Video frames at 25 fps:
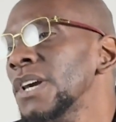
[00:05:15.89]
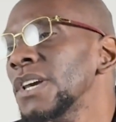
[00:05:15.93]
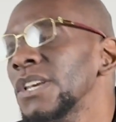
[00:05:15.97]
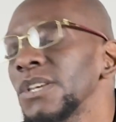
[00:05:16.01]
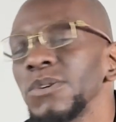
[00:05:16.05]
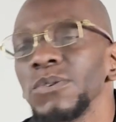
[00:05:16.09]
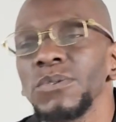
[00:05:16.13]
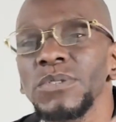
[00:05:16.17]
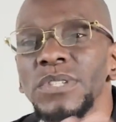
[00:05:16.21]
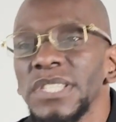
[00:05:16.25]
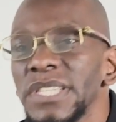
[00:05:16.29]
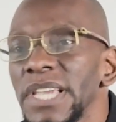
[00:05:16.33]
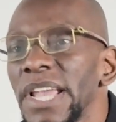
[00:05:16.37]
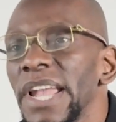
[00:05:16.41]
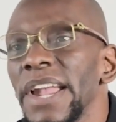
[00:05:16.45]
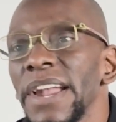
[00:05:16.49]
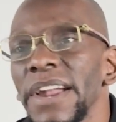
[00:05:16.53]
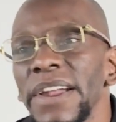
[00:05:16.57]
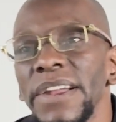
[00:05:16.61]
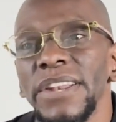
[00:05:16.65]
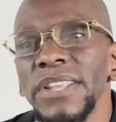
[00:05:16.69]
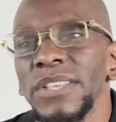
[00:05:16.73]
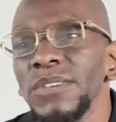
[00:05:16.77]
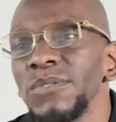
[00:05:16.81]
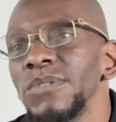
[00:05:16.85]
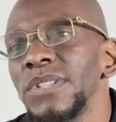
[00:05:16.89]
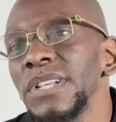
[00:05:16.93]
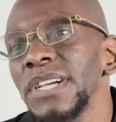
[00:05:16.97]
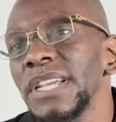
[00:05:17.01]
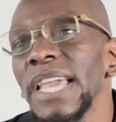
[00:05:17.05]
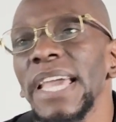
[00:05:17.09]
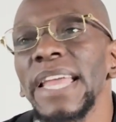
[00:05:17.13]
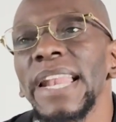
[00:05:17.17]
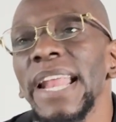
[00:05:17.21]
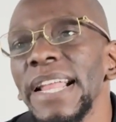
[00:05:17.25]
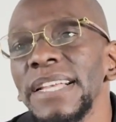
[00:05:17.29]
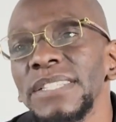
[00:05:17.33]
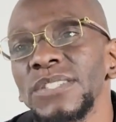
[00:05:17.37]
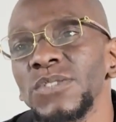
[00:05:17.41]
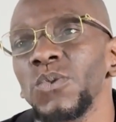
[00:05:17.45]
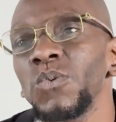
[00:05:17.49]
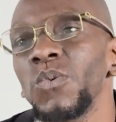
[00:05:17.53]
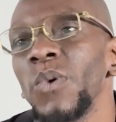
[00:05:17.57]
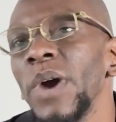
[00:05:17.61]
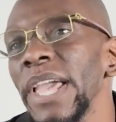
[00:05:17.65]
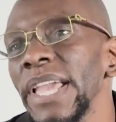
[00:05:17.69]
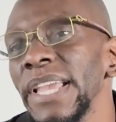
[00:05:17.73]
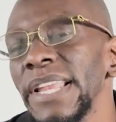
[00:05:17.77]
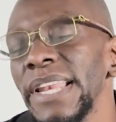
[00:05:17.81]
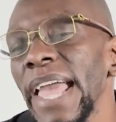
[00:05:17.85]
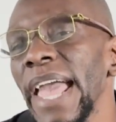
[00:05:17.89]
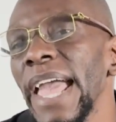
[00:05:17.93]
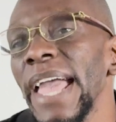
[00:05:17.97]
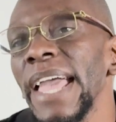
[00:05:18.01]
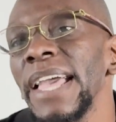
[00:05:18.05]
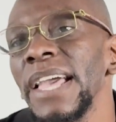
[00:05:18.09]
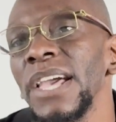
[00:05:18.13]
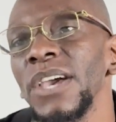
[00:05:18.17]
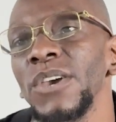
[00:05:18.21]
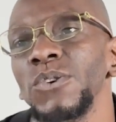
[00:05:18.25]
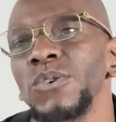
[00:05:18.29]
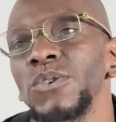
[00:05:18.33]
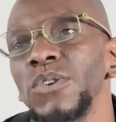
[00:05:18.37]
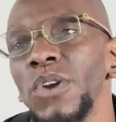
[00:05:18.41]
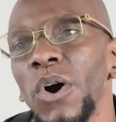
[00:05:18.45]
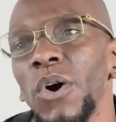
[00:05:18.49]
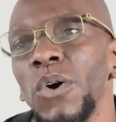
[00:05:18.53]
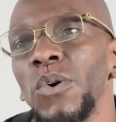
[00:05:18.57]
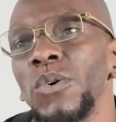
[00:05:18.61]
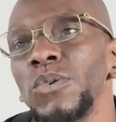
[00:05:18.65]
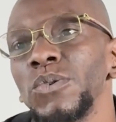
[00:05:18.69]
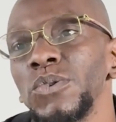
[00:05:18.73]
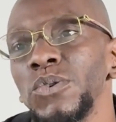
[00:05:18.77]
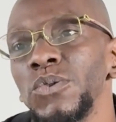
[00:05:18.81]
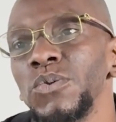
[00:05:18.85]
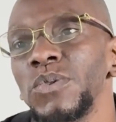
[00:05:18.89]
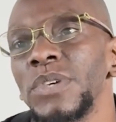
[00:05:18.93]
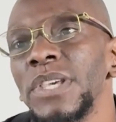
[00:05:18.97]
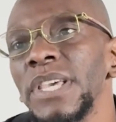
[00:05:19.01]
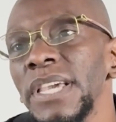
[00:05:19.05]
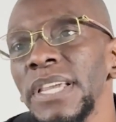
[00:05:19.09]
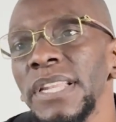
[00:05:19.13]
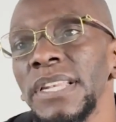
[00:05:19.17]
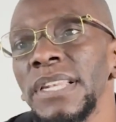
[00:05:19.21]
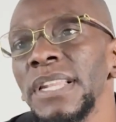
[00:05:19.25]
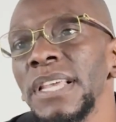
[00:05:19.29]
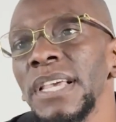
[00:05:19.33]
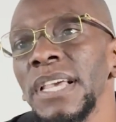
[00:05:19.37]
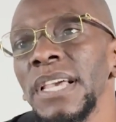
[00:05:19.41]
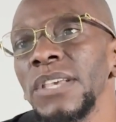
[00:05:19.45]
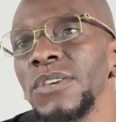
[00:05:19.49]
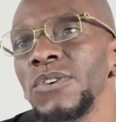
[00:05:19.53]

you sharing, and you look at it as a way that, you can,